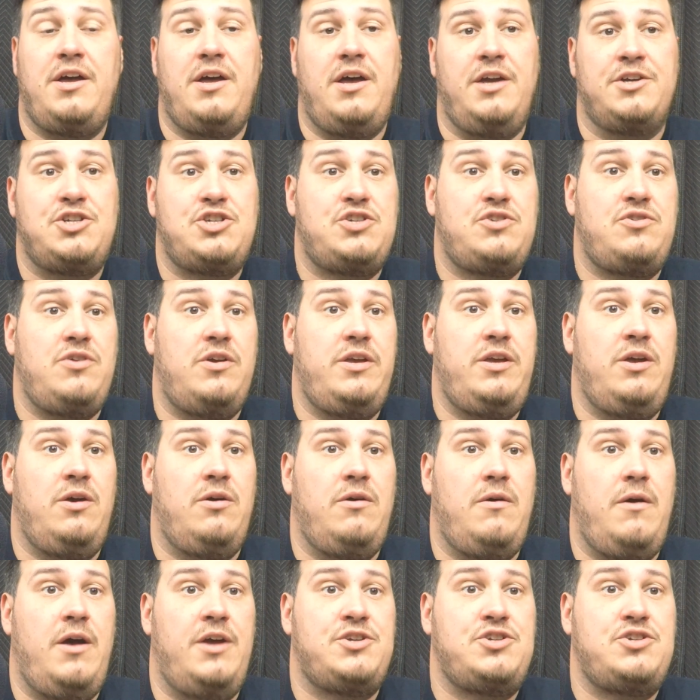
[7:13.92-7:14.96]

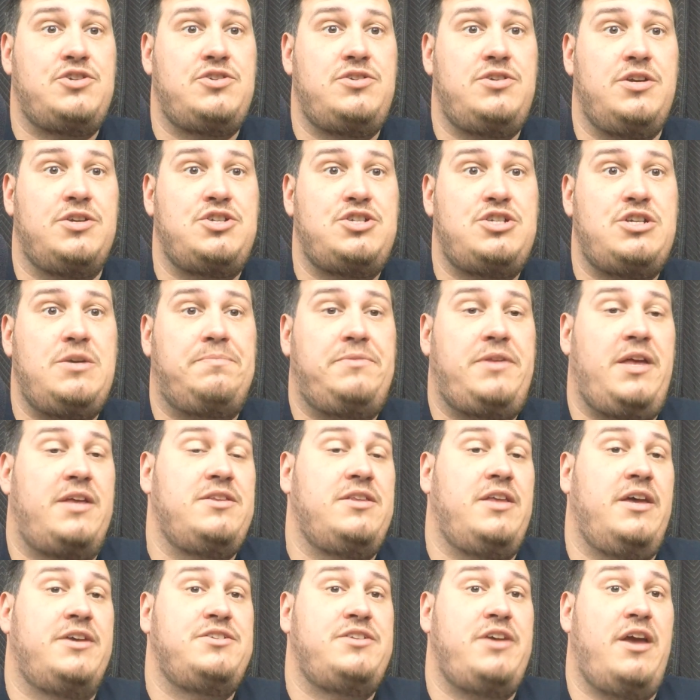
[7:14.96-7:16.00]
ship that,
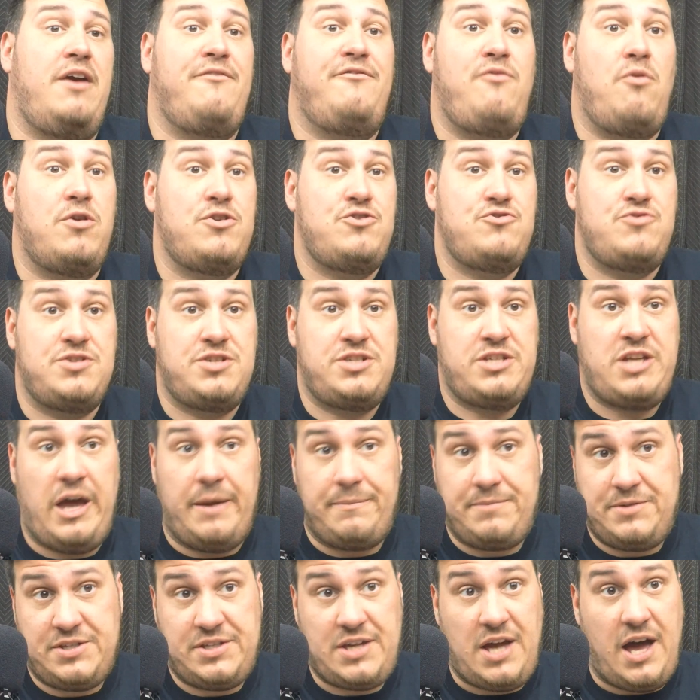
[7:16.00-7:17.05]
like, say, a fortress
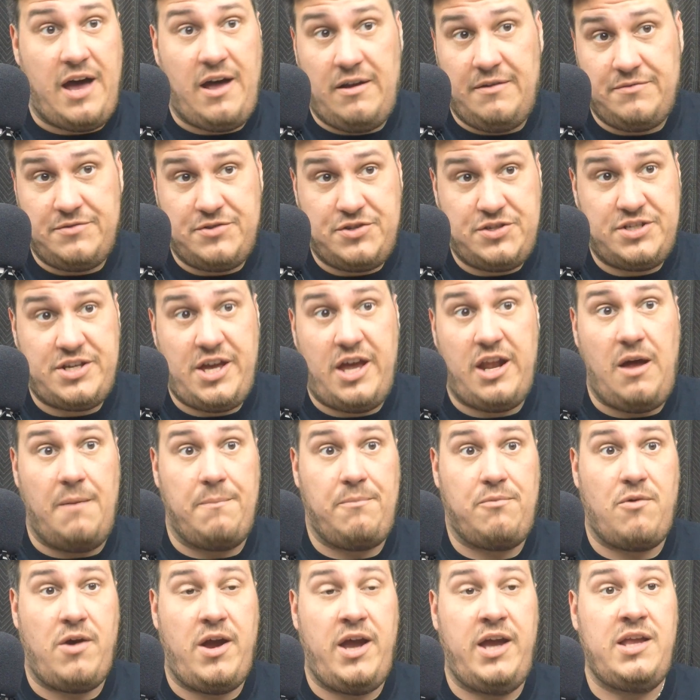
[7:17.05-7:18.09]
type style setup,
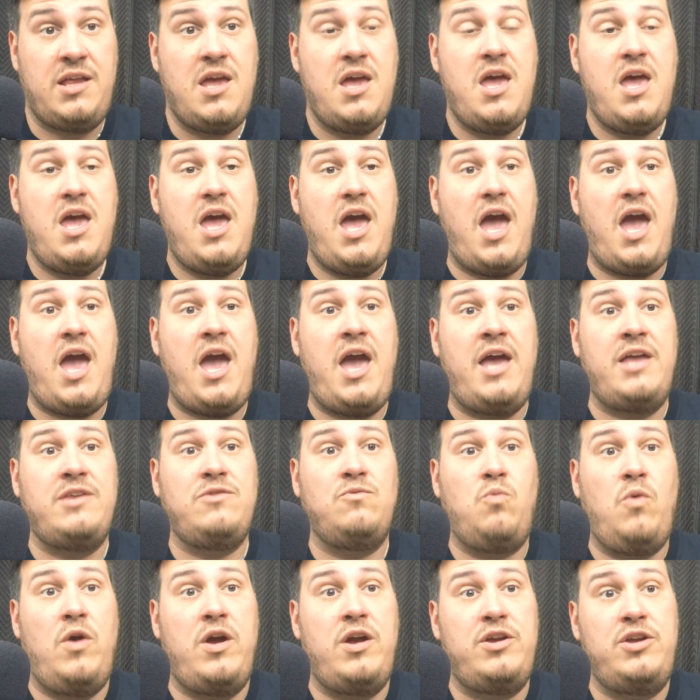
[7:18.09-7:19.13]
right, and
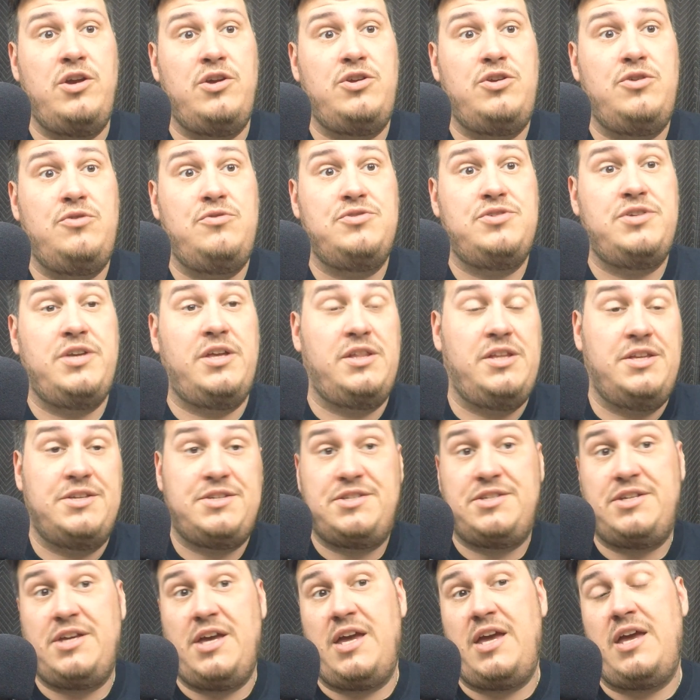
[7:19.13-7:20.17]
where you're using, let's
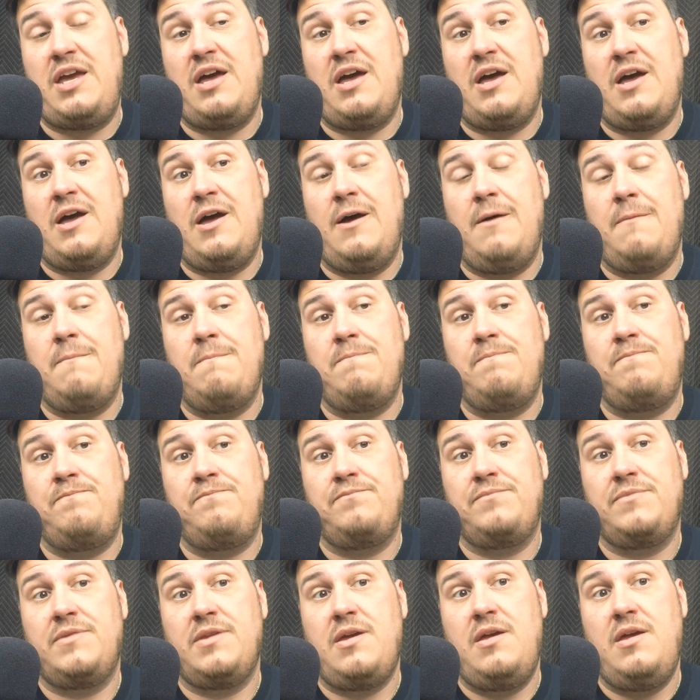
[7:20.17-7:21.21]
say,
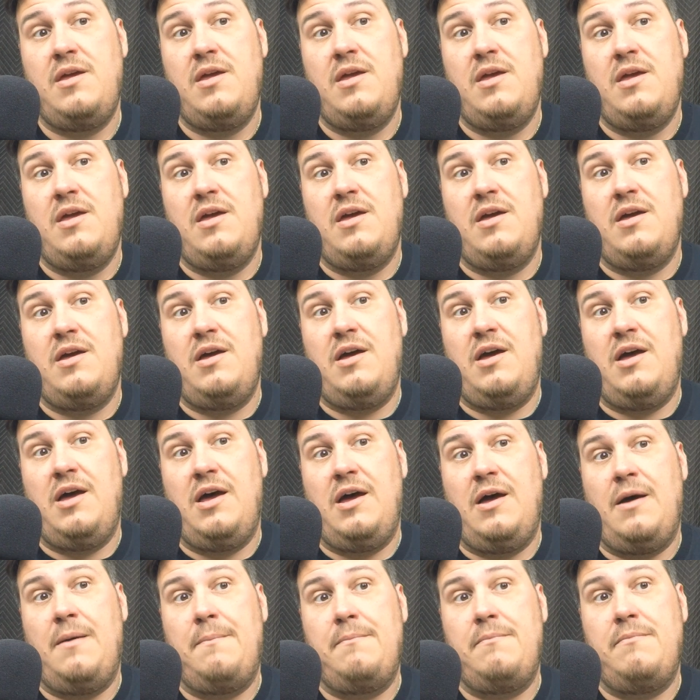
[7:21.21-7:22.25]

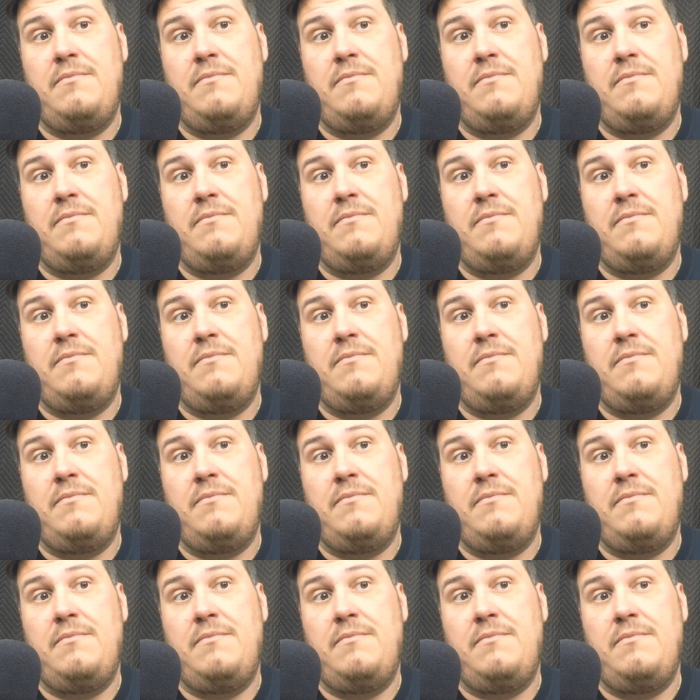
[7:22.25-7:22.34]
let's